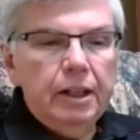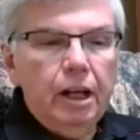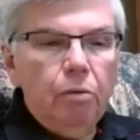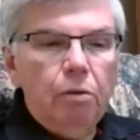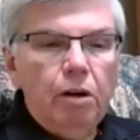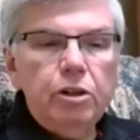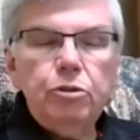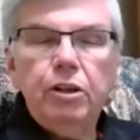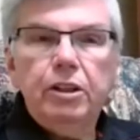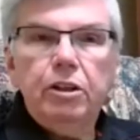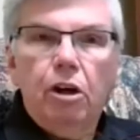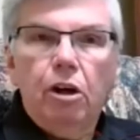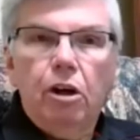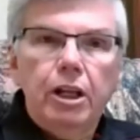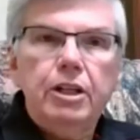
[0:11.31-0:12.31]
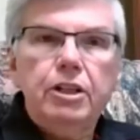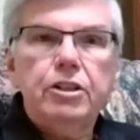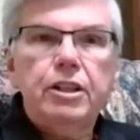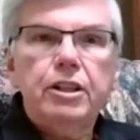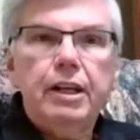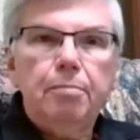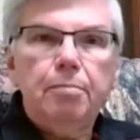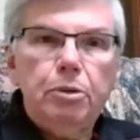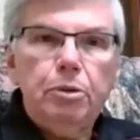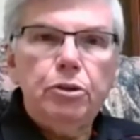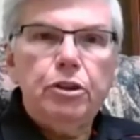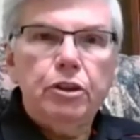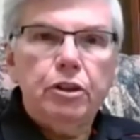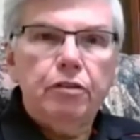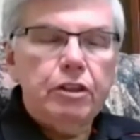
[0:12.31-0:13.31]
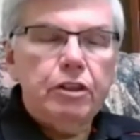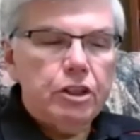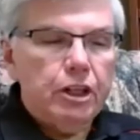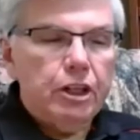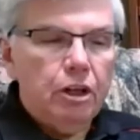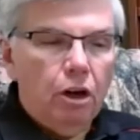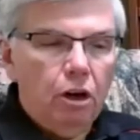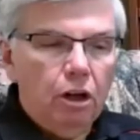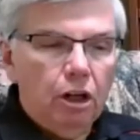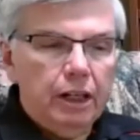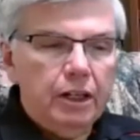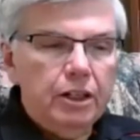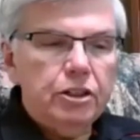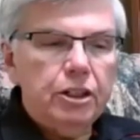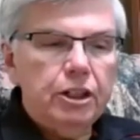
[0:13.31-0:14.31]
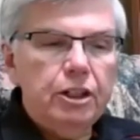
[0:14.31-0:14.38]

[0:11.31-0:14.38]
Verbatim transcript: I want to acknowledge that Booth University College